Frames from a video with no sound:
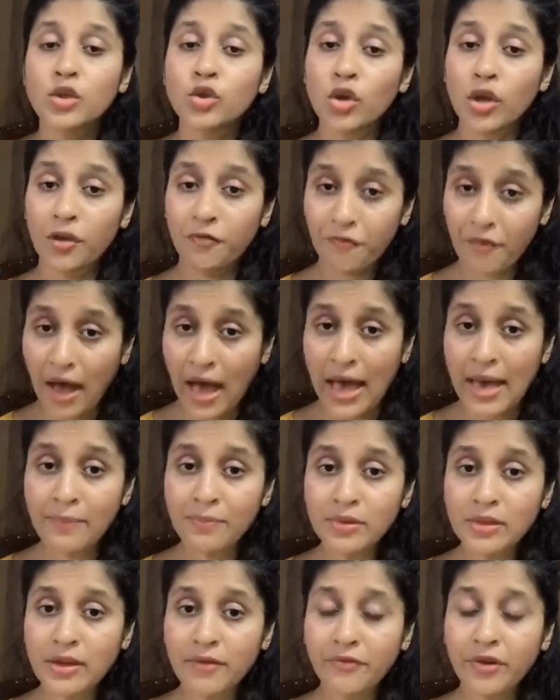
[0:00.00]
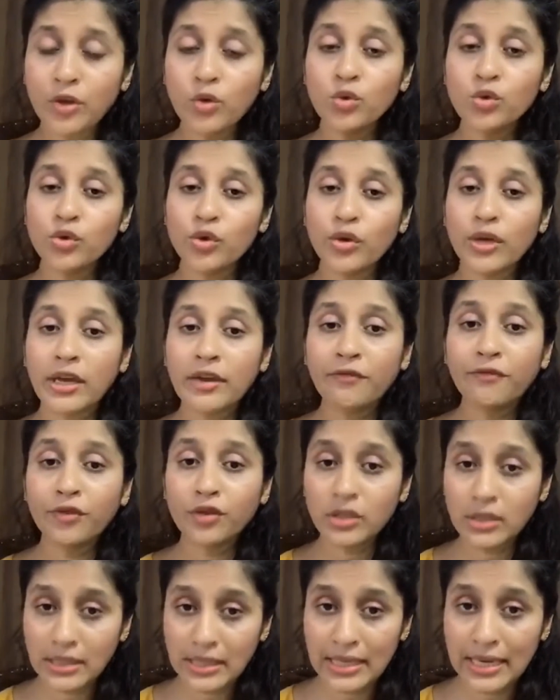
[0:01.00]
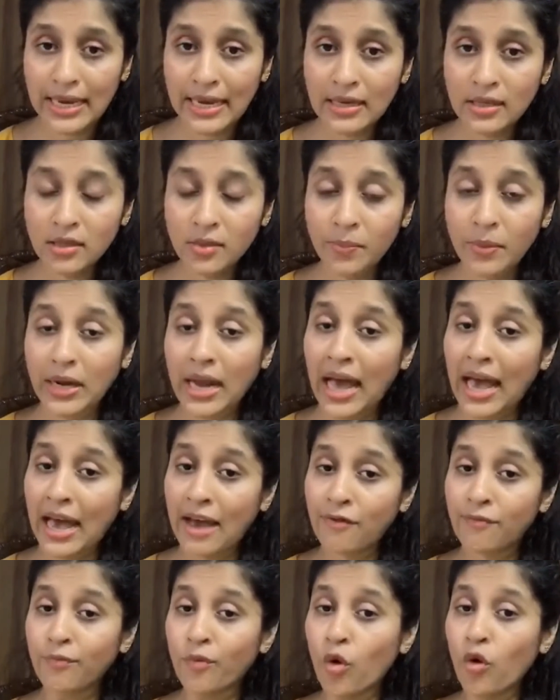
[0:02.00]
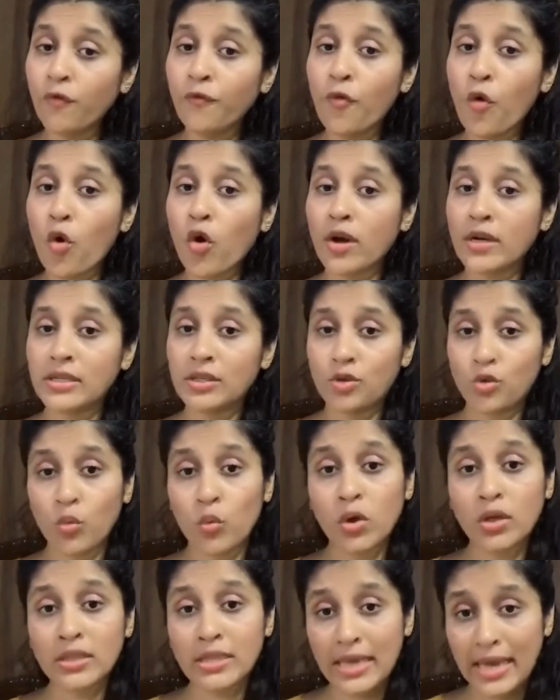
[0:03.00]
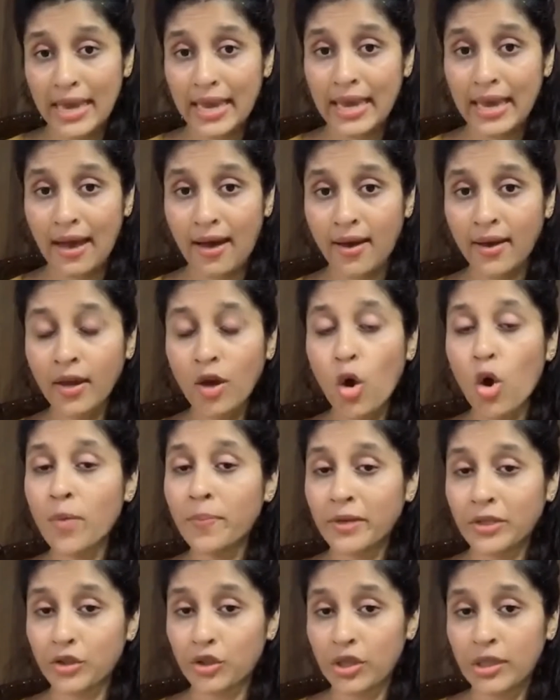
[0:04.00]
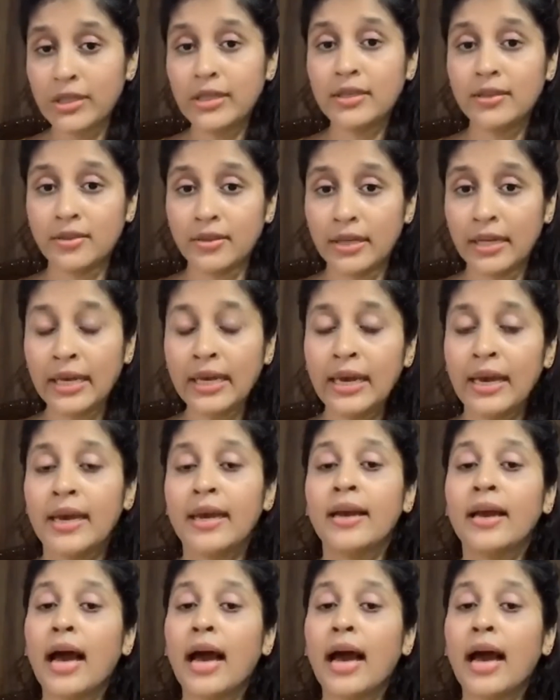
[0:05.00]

so if i am someone who's looking for cs but i have more focus towards ai or machine learning